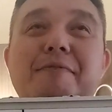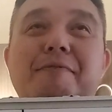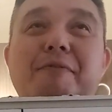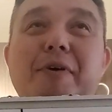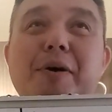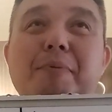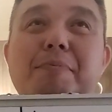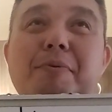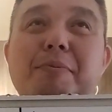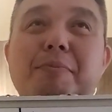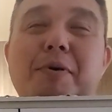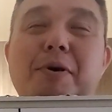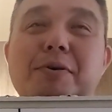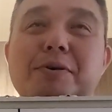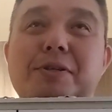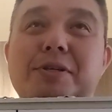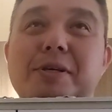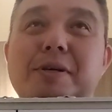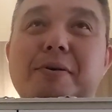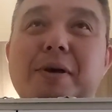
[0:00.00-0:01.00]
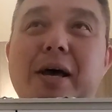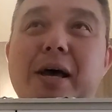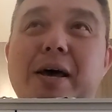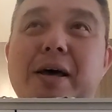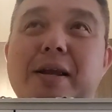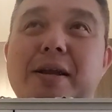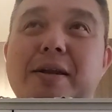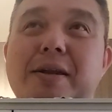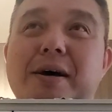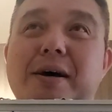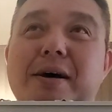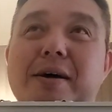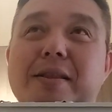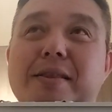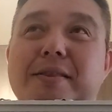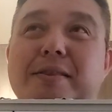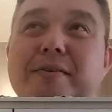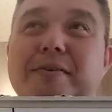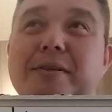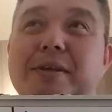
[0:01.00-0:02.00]
fight promotion, and
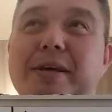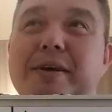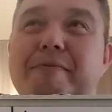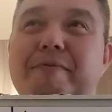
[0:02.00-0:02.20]
uh, the